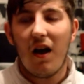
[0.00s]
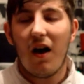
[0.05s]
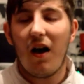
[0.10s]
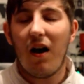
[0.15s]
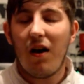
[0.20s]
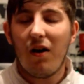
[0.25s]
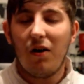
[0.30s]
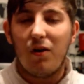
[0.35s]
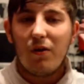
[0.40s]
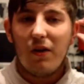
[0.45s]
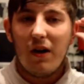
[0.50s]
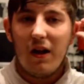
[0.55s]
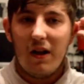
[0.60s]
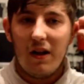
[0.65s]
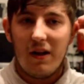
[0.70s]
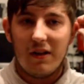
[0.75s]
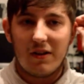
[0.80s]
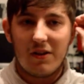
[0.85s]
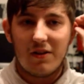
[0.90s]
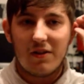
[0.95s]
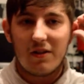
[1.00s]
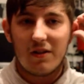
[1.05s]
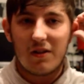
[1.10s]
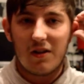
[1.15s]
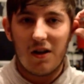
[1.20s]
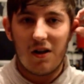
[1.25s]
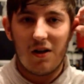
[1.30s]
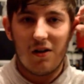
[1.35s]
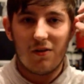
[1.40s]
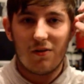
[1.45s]
Oh, you can
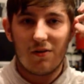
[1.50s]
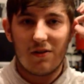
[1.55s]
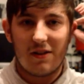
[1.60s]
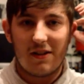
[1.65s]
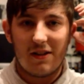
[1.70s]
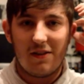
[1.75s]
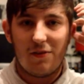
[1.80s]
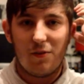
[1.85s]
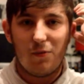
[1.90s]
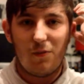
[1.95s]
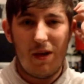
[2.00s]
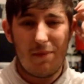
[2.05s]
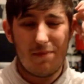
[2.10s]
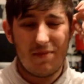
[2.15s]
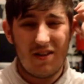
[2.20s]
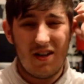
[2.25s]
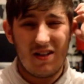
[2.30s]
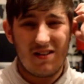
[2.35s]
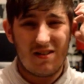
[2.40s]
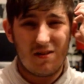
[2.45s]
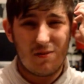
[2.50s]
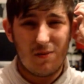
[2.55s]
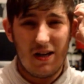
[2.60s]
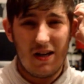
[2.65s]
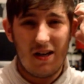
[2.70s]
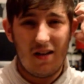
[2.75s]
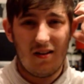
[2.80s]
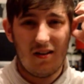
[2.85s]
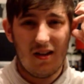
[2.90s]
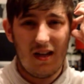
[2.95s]
go to different websites as
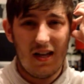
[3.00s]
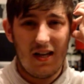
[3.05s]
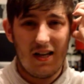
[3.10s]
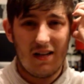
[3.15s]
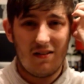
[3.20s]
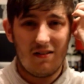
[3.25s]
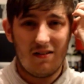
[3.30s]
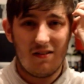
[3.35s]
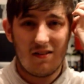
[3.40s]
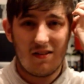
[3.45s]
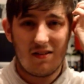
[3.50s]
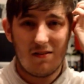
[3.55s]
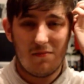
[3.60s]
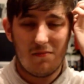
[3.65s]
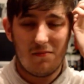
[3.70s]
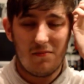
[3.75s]
well and